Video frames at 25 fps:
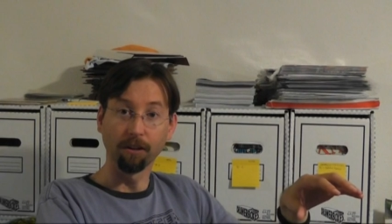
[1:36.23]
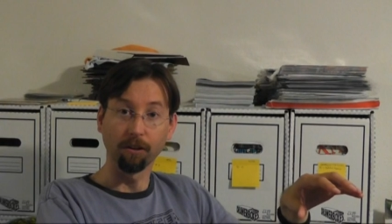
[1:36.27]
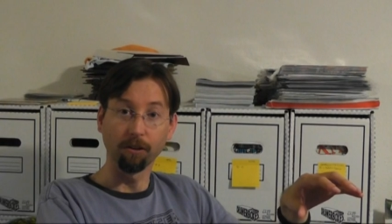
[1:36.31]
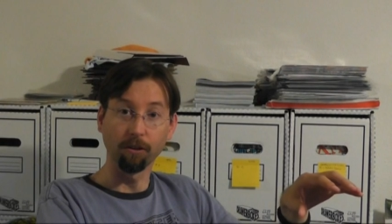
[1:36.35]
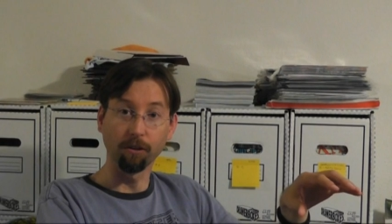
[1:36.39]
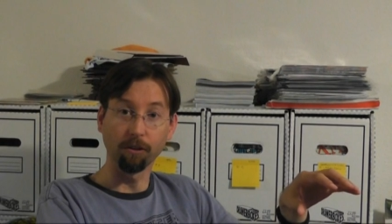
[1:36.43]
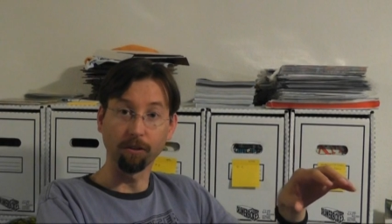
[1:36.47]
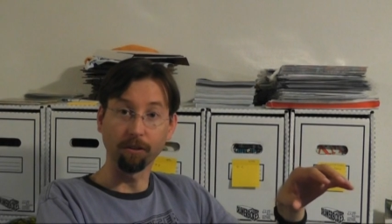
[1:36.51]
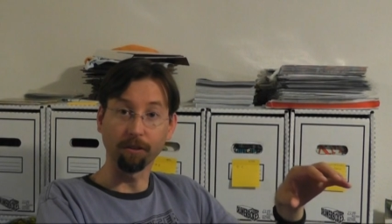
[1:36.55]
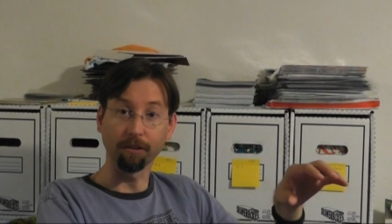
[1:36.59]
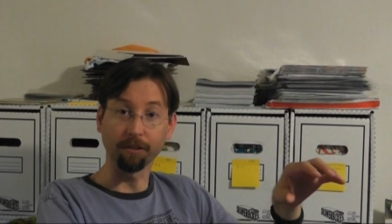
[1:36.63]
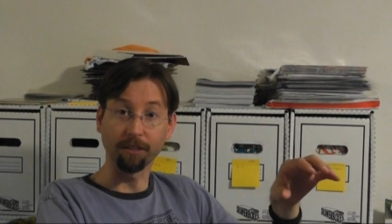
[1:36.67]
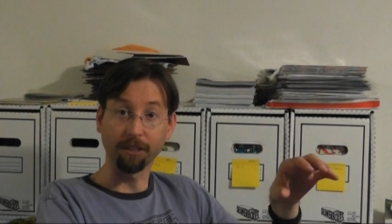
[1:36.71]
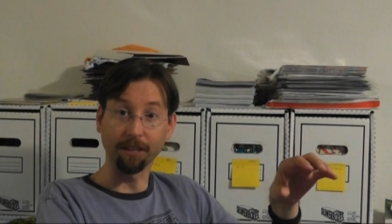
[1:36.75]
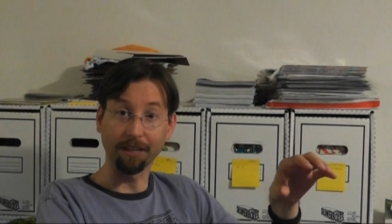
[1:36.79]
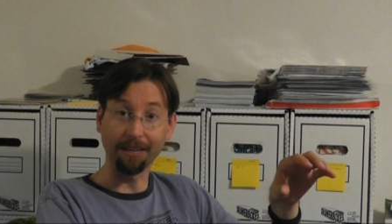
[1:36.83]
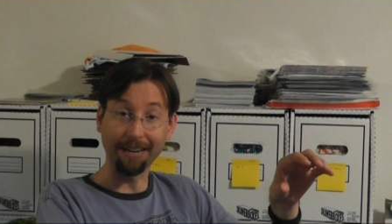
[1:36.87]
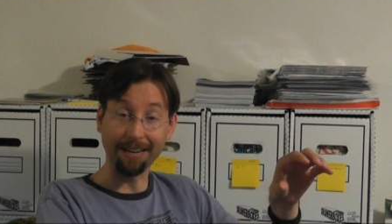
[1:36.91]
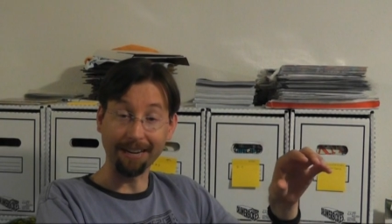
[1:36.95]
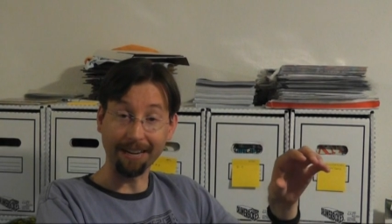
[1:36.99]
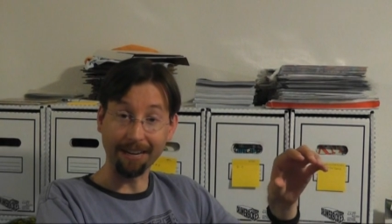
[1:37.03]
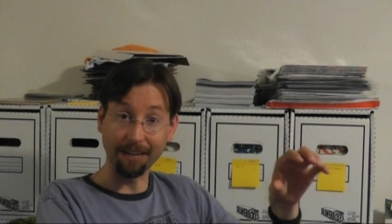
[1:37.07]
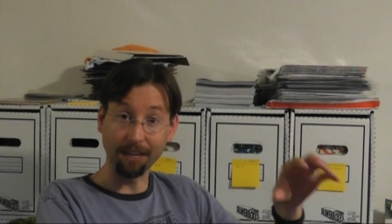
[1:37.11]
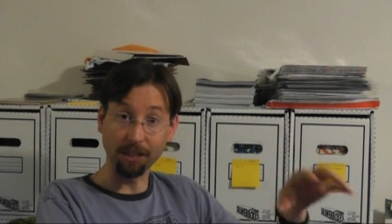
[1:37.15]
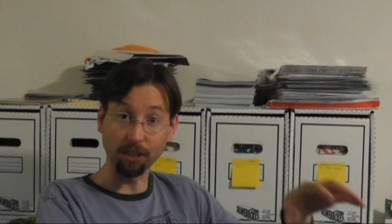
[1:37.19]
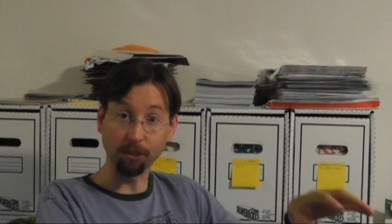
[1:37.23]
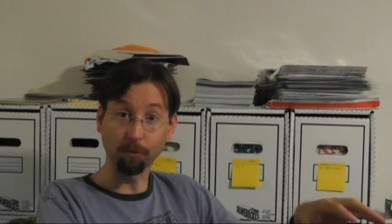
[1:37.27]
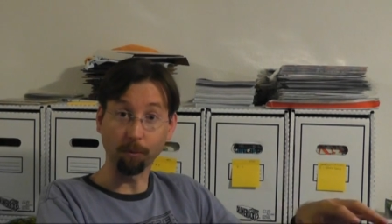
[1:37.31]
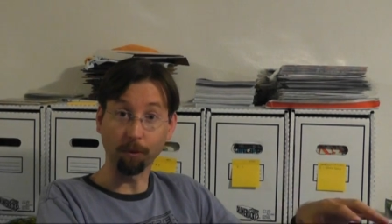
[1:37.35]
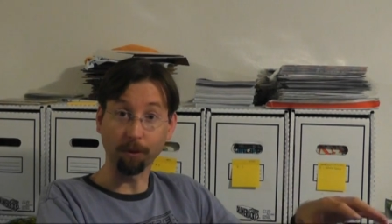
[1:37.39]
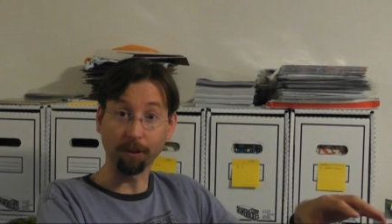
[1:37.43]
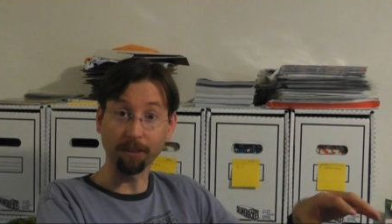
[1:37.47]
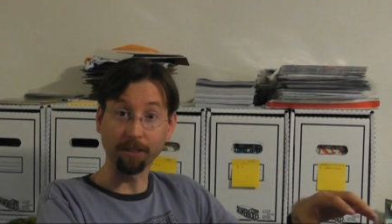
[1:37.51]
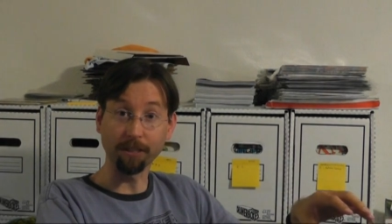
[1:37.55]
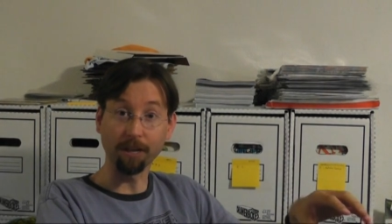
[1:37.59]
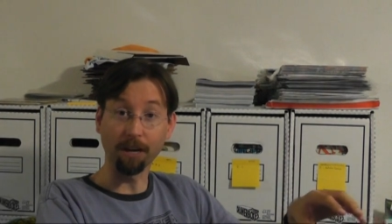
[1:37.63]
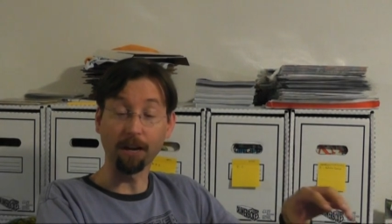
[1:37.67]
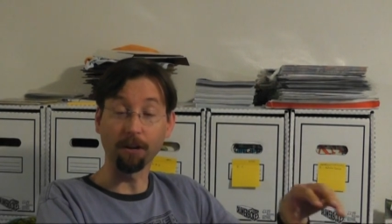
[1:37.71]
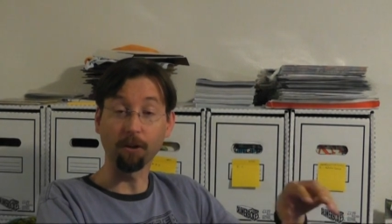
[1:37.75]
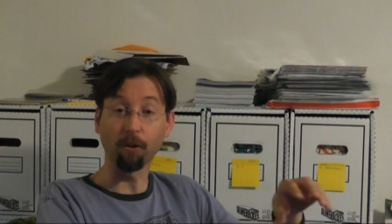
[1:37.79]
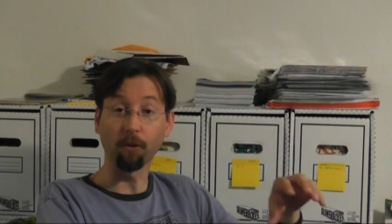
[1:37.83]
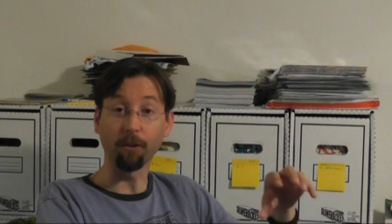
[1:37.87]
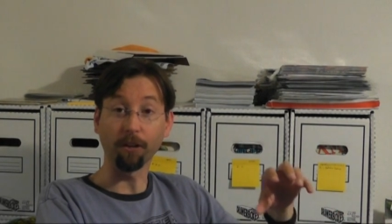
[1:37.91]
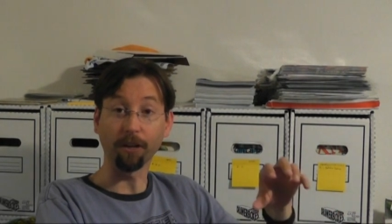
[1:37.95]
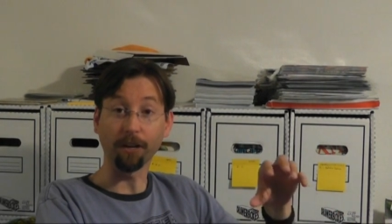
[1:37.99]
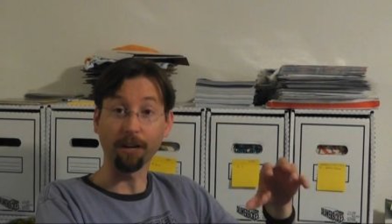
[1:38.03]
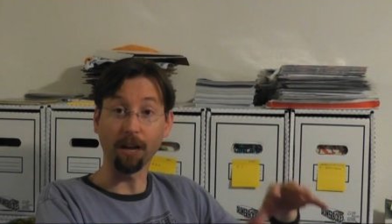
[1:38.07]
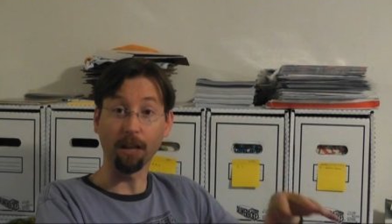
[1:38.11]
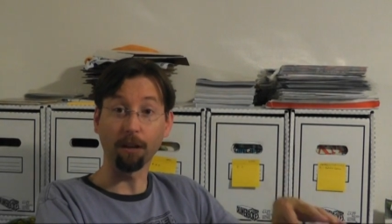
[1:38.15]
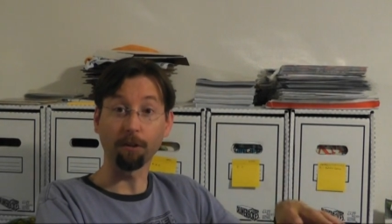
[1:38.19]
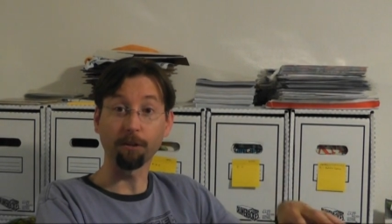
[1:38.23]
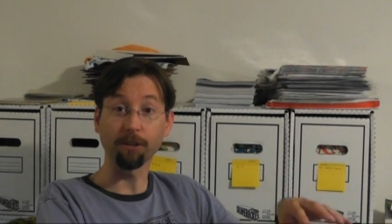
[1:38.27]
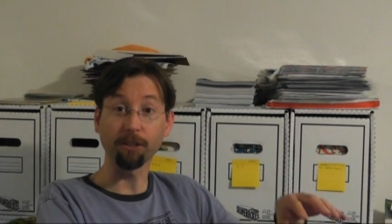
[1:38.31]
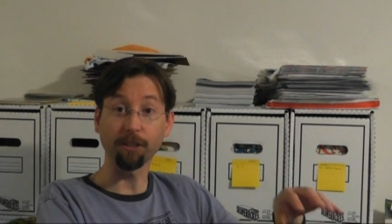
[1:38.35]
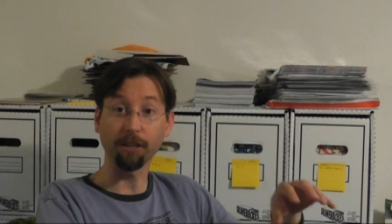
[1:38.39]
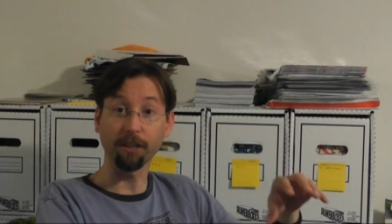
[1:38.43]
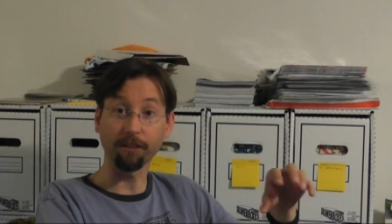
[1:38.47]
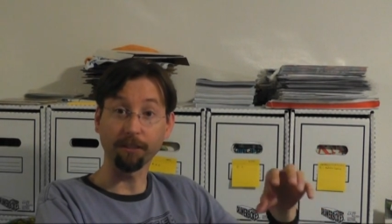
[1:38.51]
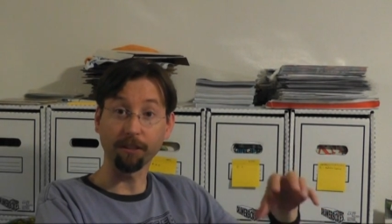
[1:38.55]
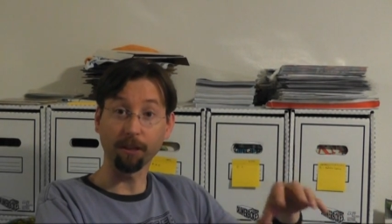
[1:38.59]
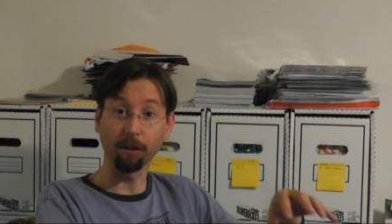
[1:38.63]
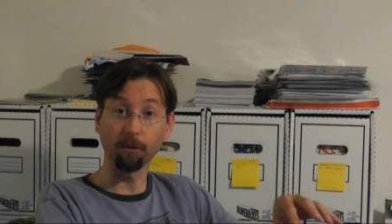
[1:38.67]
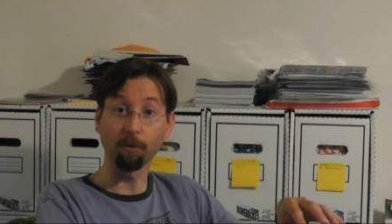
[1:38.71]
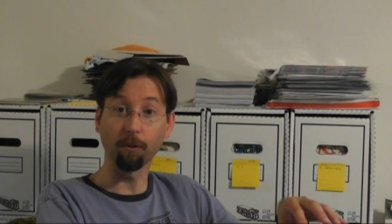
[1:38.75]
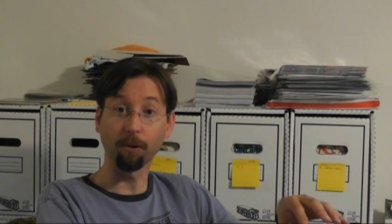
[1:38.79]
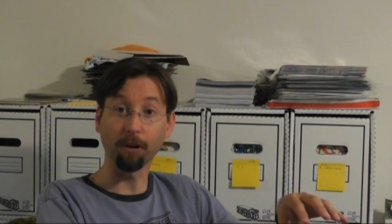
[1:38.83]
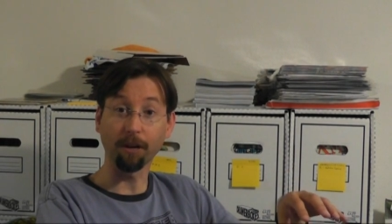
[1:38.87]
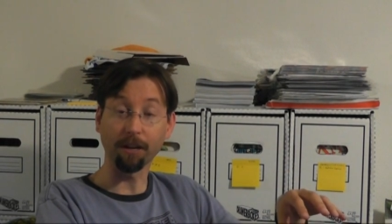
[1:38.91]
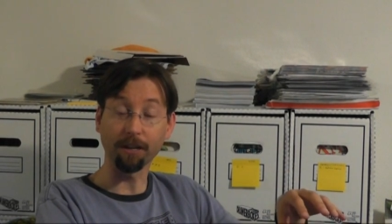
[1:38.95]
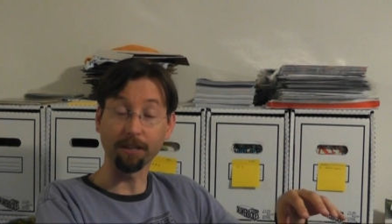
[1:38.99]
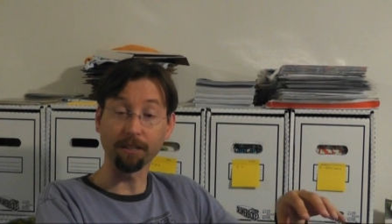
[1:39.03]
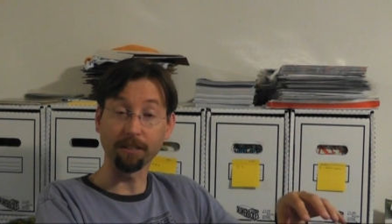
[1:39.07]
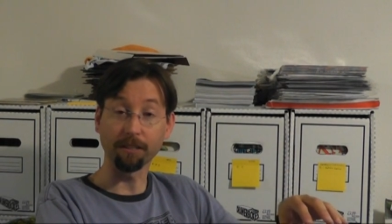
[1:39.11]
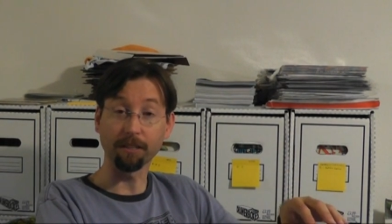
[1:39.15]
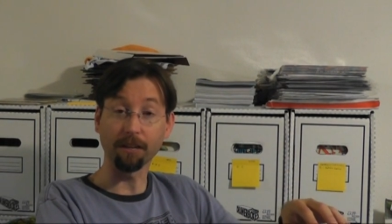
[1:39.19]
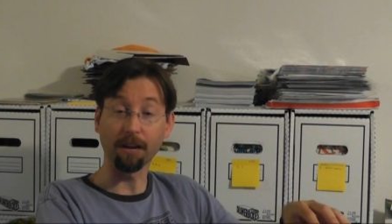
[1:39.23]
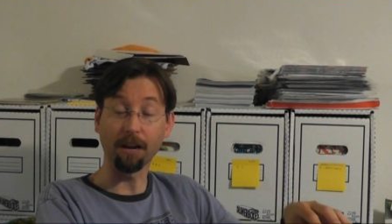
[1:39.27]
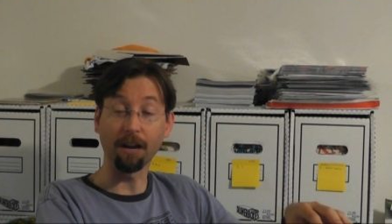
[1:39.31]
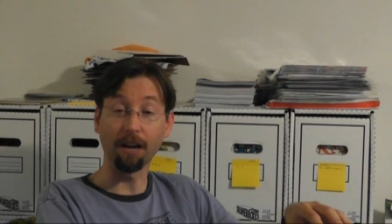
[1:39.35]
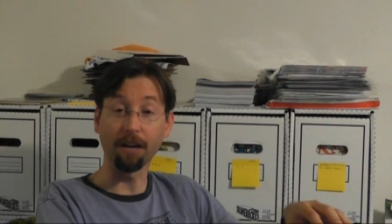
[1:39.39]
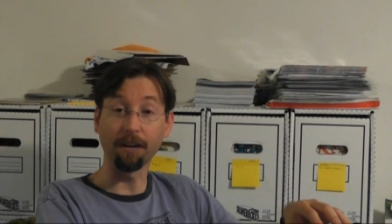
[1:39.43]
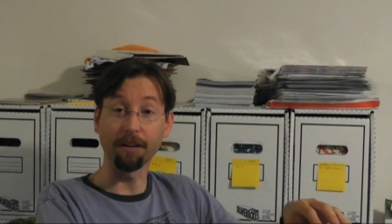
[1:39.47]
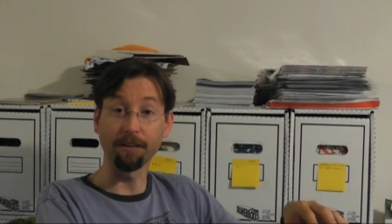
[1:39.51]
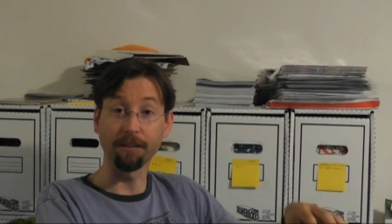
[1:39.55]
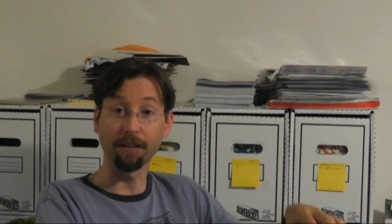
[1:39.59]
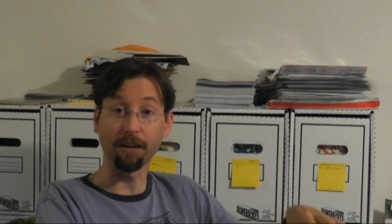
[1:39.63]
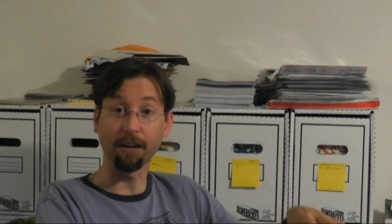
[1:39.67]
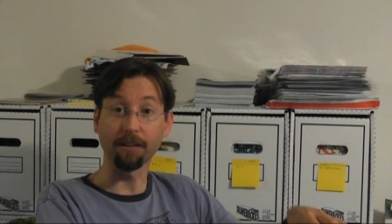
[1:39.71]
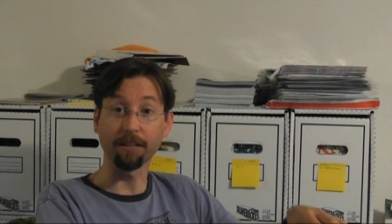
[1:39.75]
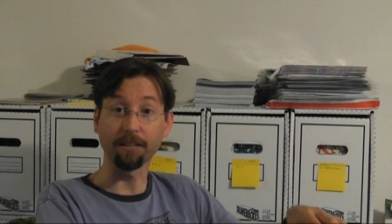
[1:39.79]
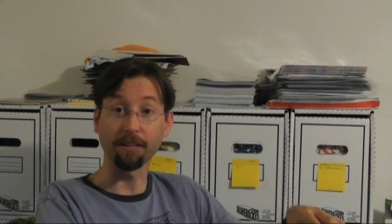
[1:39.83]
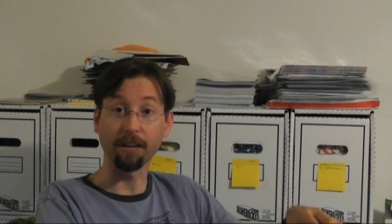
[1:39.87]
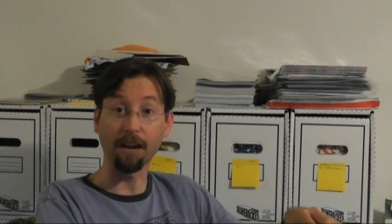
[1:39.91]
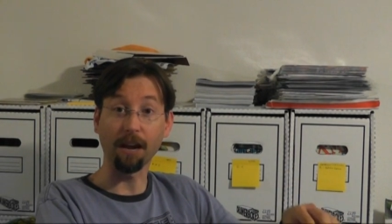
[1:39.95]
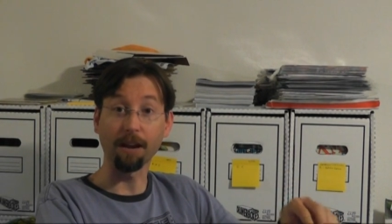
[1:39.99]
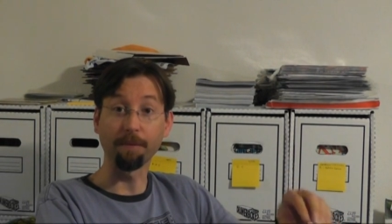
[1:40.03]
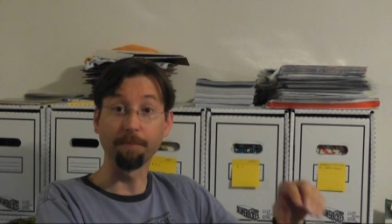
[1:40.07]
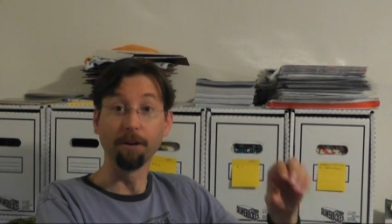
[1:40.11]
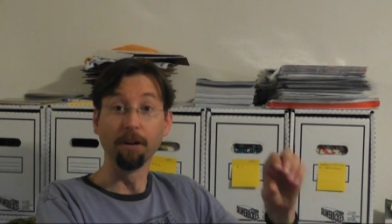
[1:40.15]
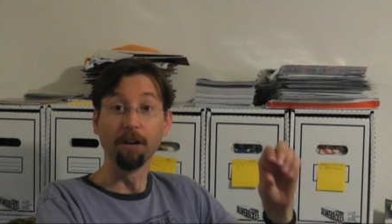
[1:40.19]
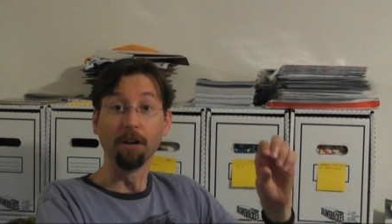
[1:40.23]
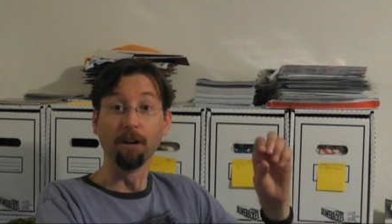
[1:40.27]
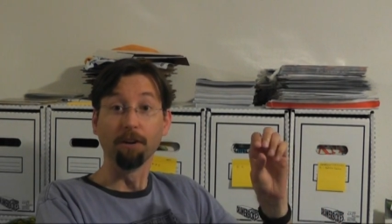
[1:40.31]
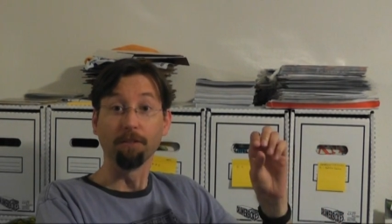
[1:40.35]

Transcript: who to get his work done or the colors to get their work on done on time